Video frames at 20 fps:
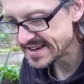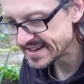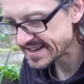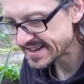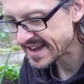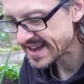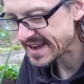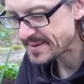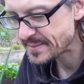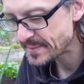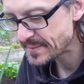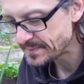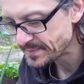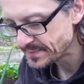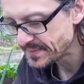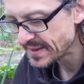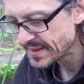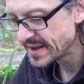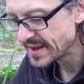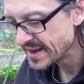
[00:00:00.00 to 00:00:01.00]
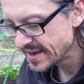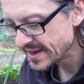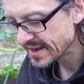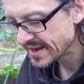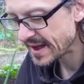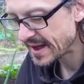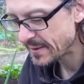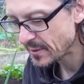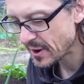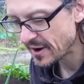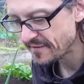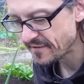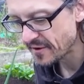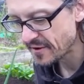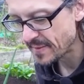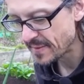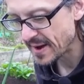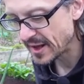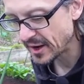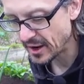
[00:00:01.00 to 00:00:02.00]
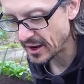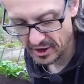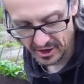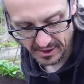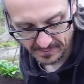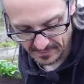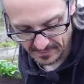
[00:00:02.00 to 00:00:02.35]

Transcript: keep them, keep them going for a bit longer,